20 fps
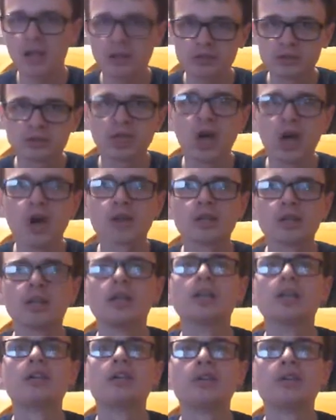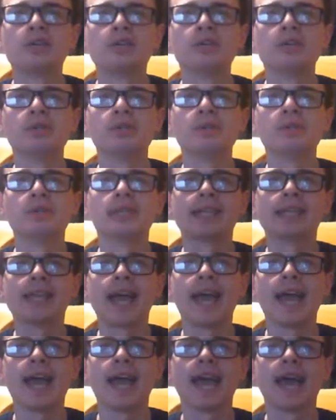Log, who,
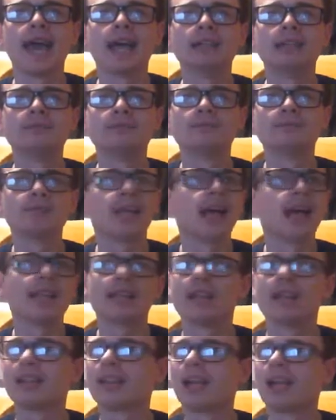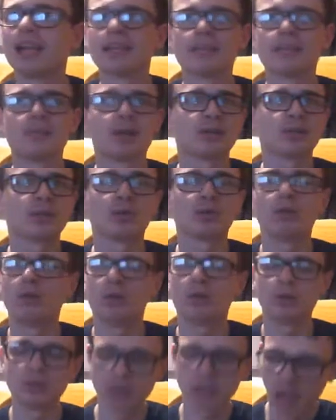yeah, I don't like him at all.